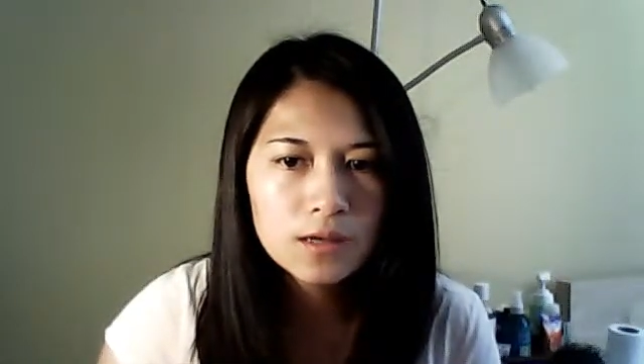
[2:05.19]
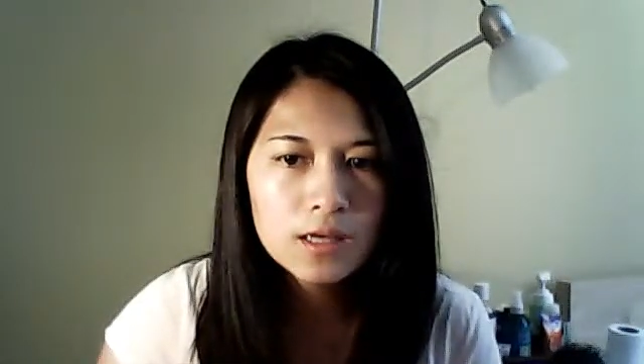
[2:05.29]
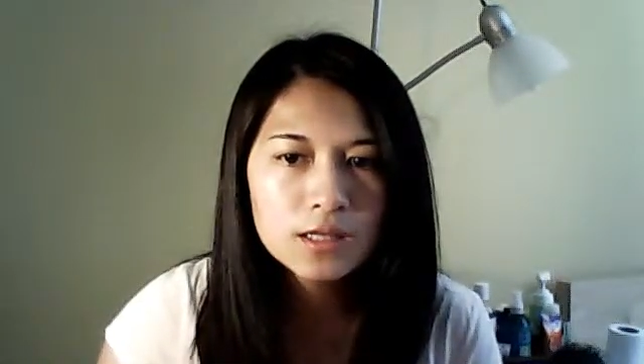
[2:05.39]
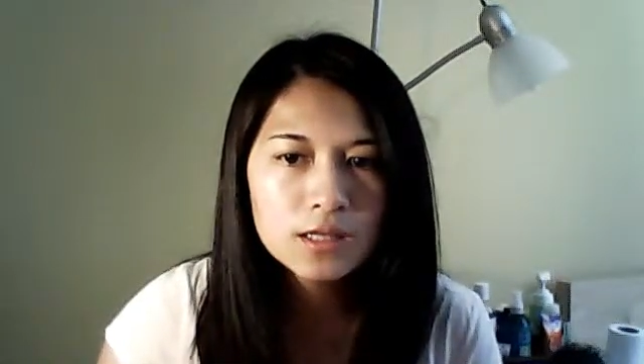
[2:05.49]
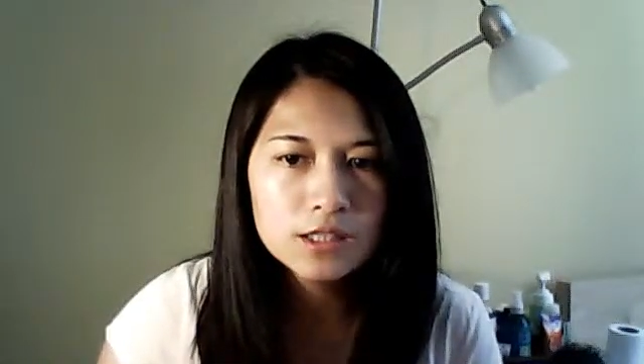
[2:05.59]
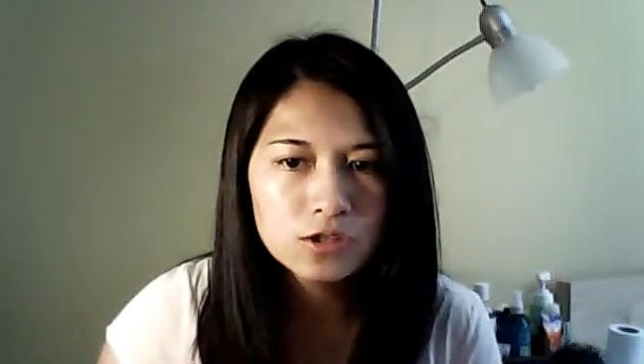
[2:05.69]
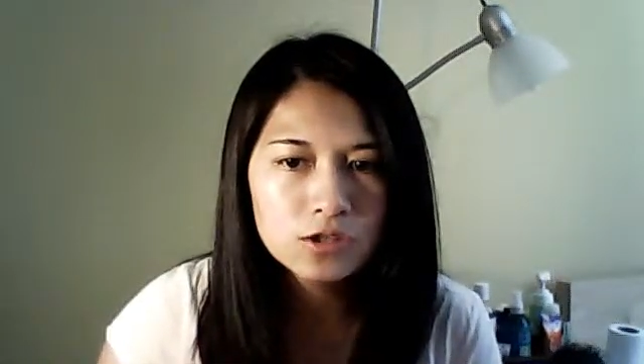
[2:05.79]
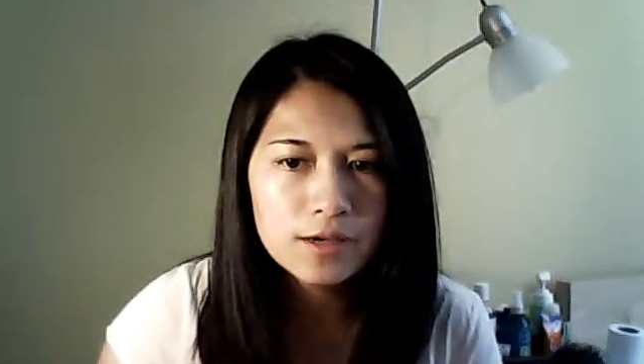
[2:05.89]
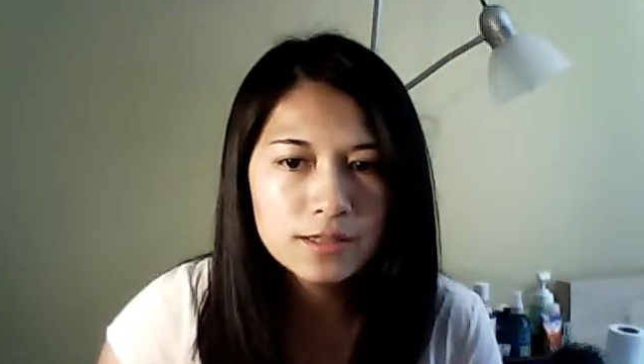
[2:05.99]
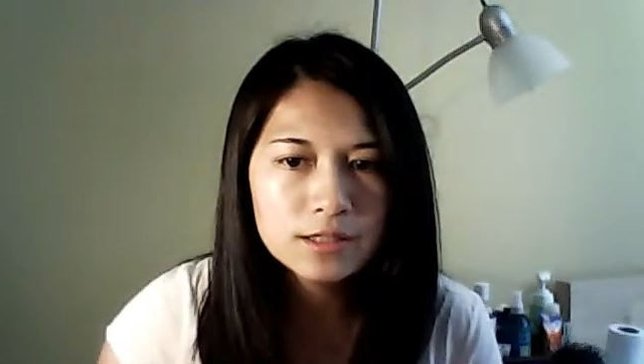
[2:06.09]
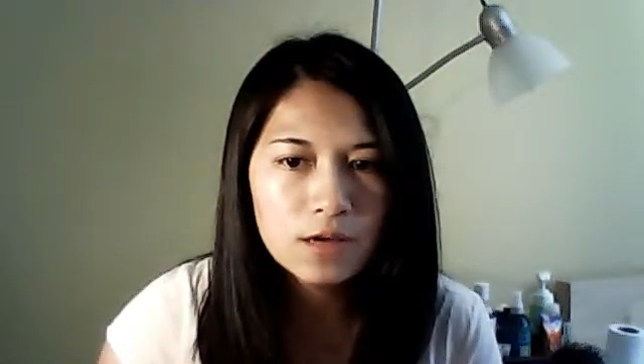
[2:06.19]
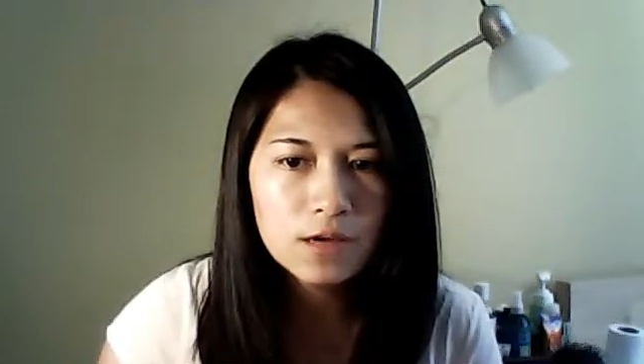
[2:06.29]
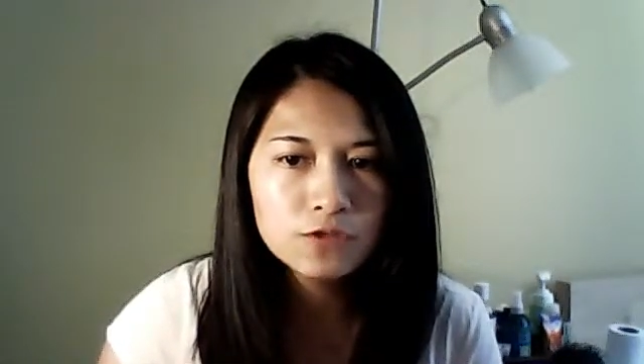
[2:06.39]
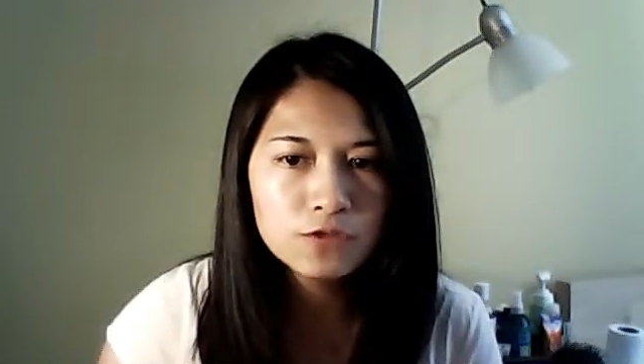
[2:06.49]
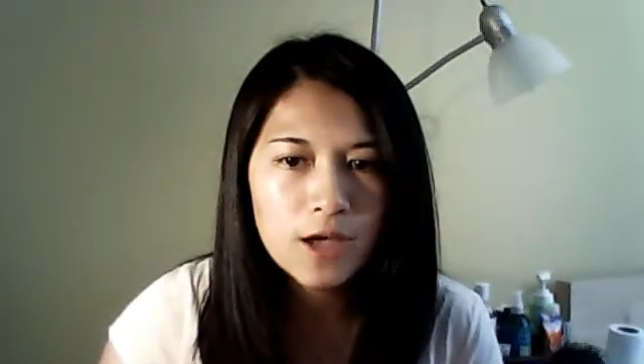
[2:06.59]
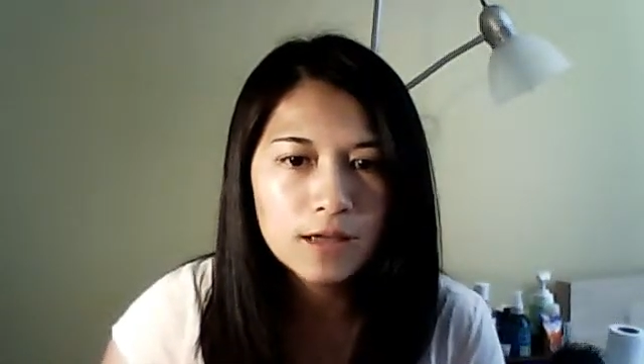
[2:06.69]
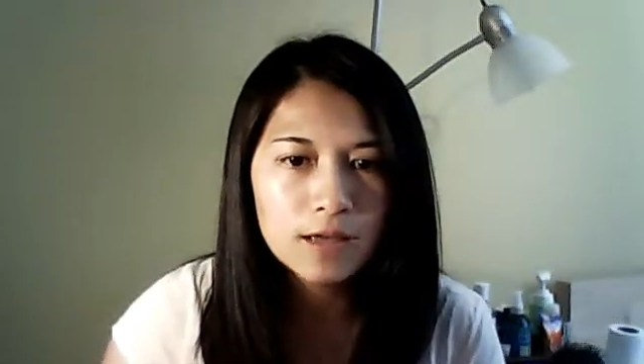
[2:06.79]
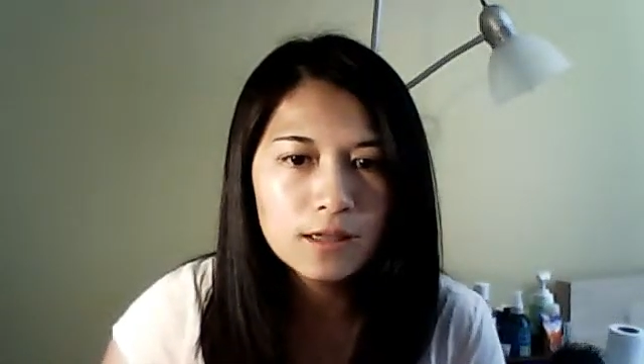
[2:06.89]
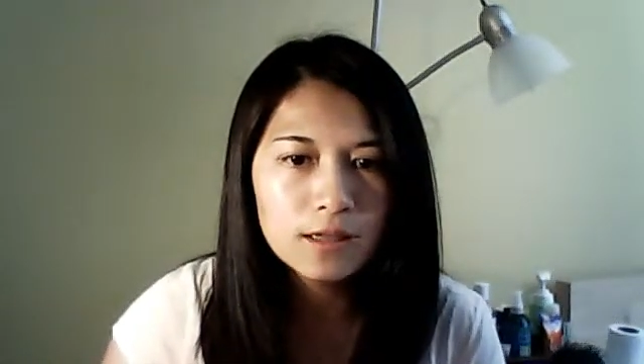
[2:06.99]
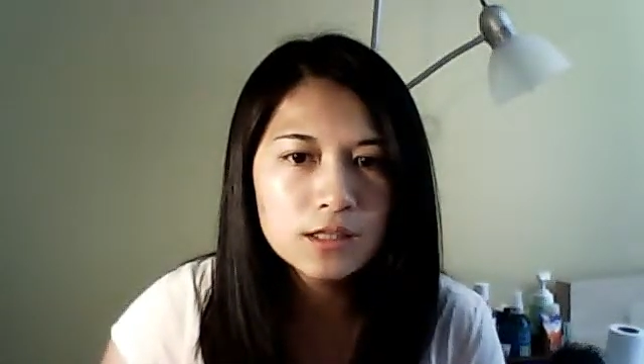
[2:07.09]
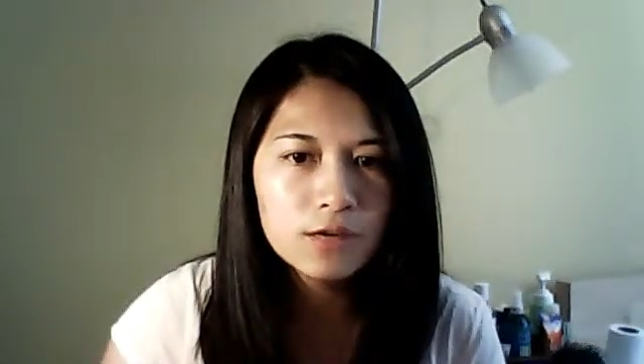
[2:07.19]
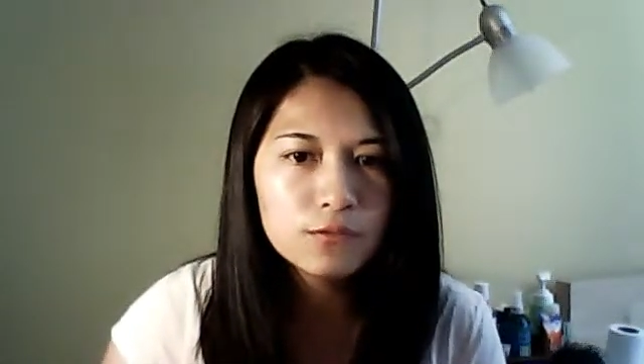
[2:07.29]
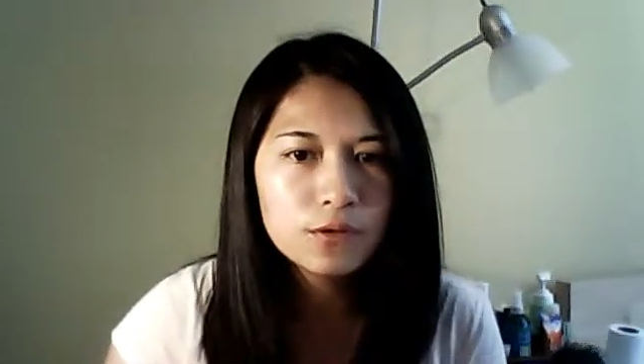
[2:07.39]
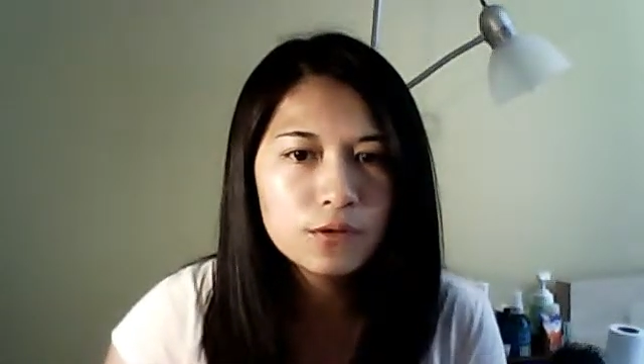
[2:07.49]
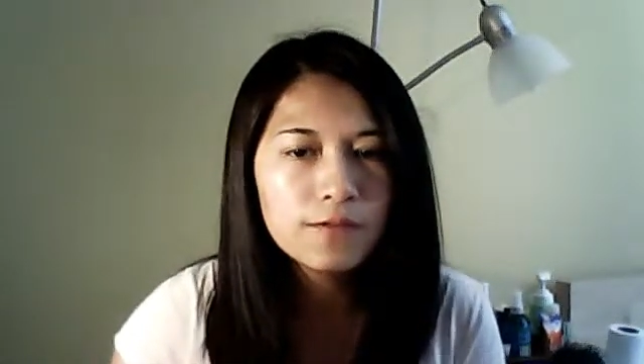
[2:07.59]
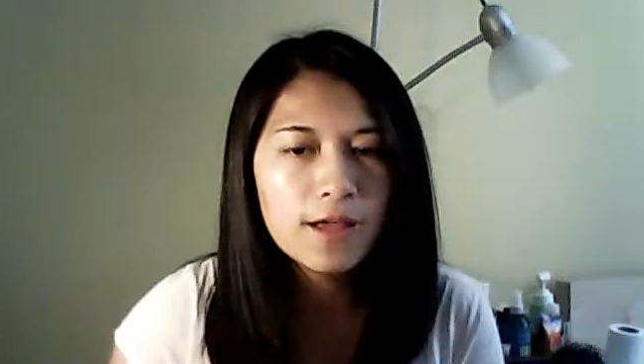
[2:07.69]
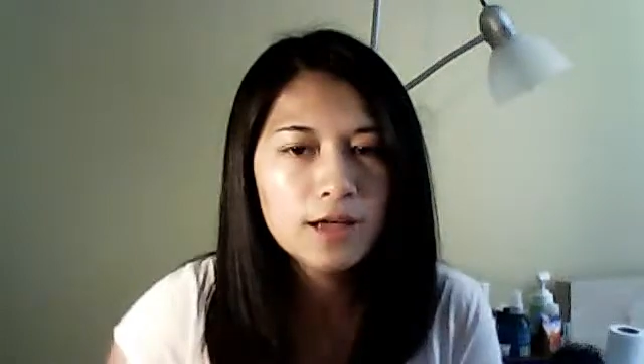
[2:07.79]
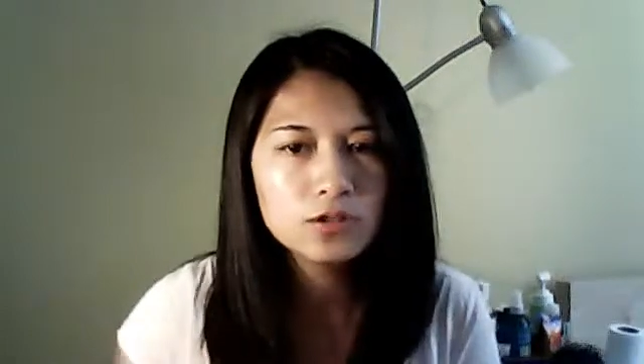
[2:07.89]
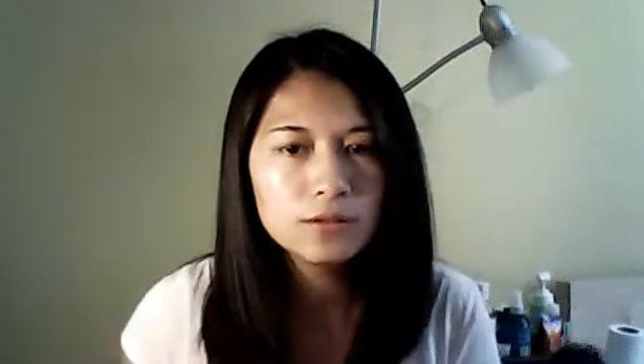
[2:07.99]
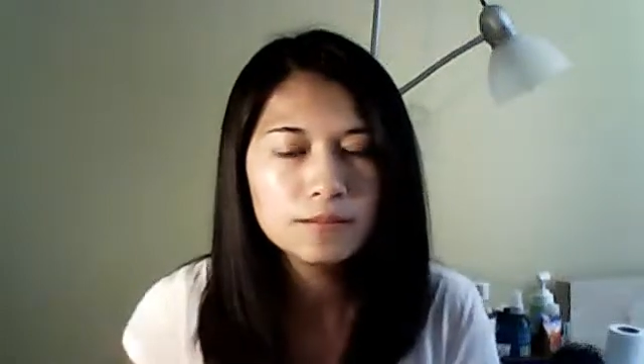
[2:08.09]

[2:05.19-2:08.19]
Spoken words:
such as self-check and self-reflection.